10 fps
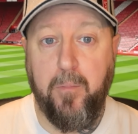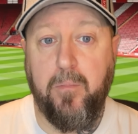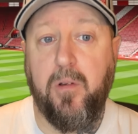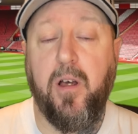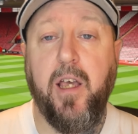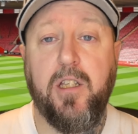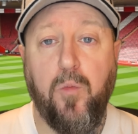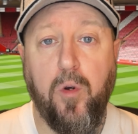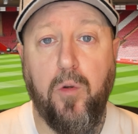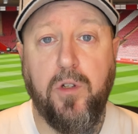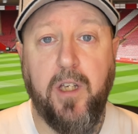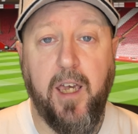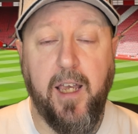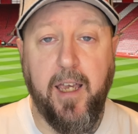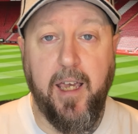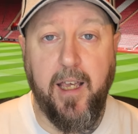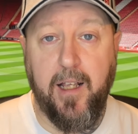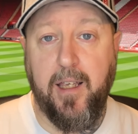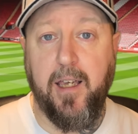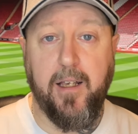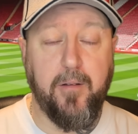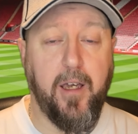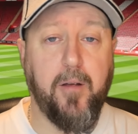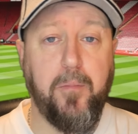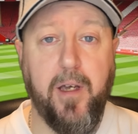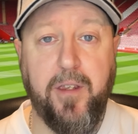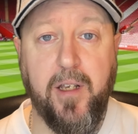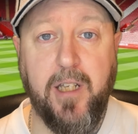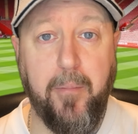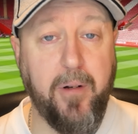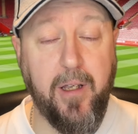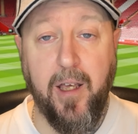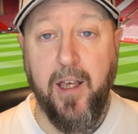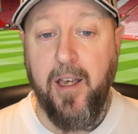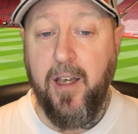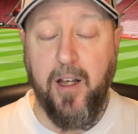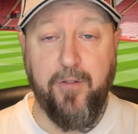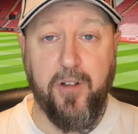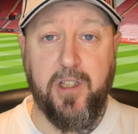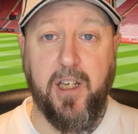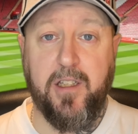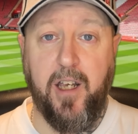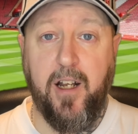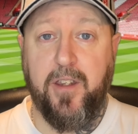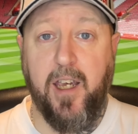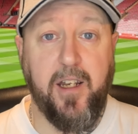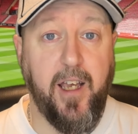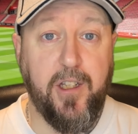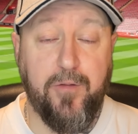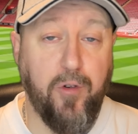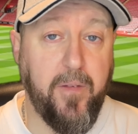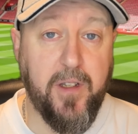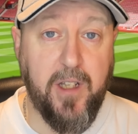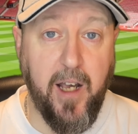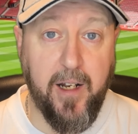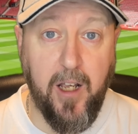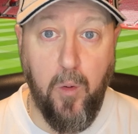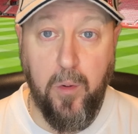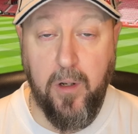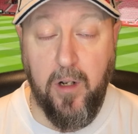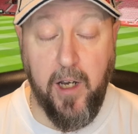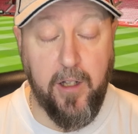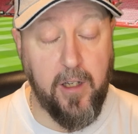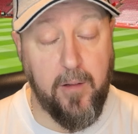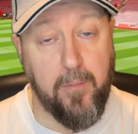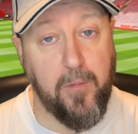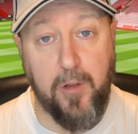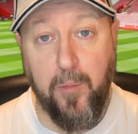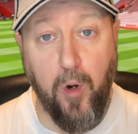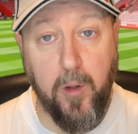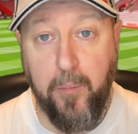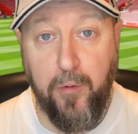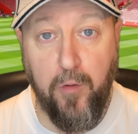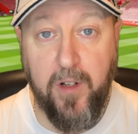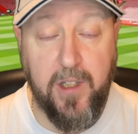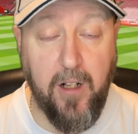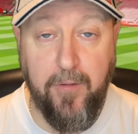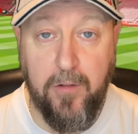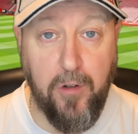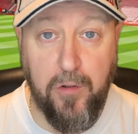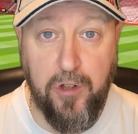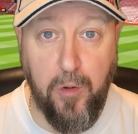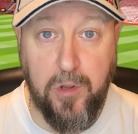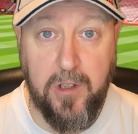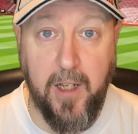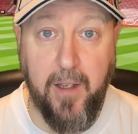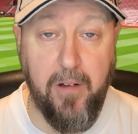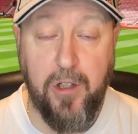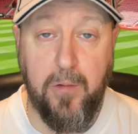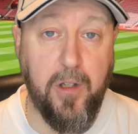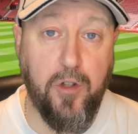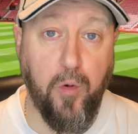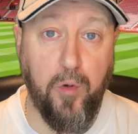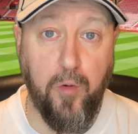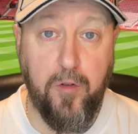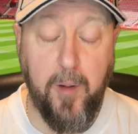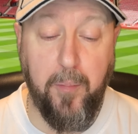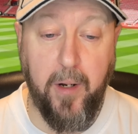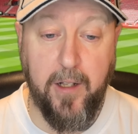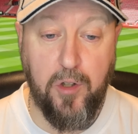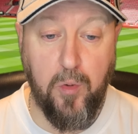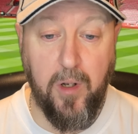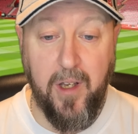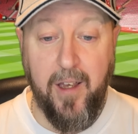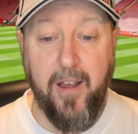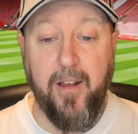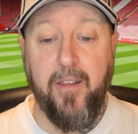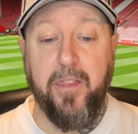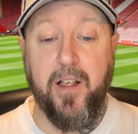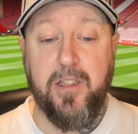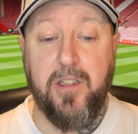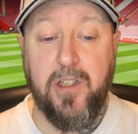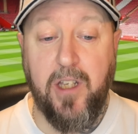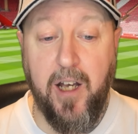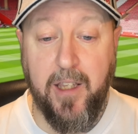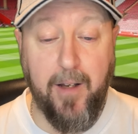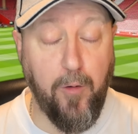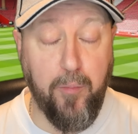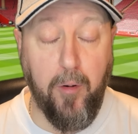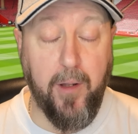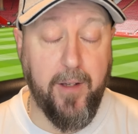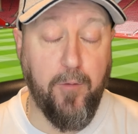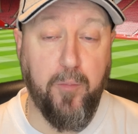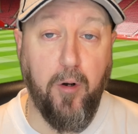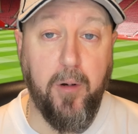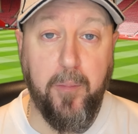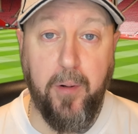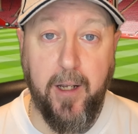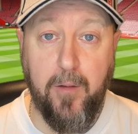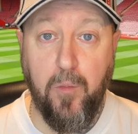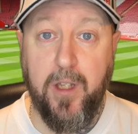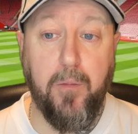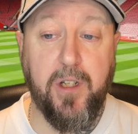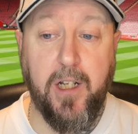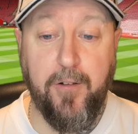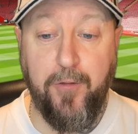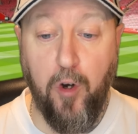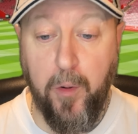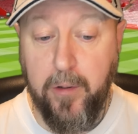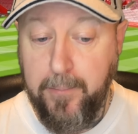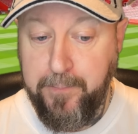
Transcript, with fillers: You know, he's the one looks like he can, he can, he can make things happen. And for 16, I think he needs a run on the side now. You know, he, he's more than proved himself on, on Tuesday night that he's, he's good enough to be playing. So that's the side that will pro- I think will probably play without a centre forward.